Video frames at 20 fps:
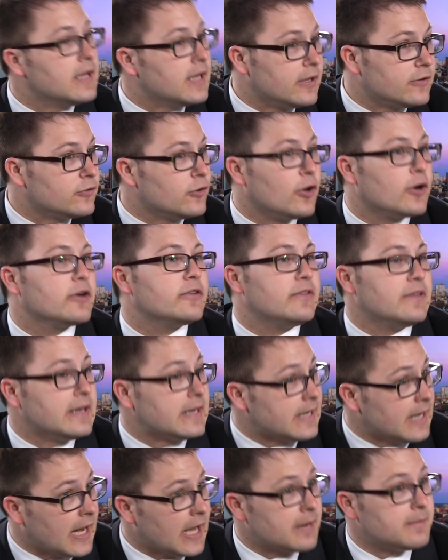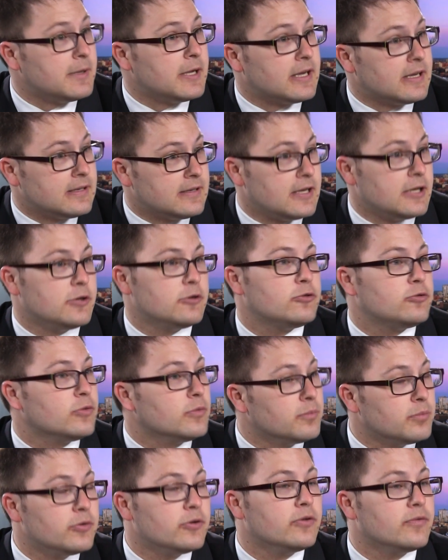as long as the economy continues to
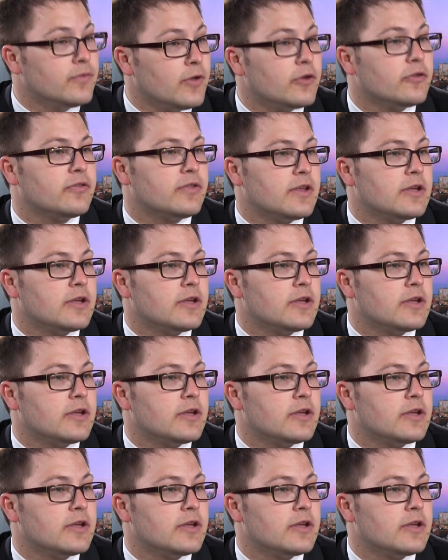improve, those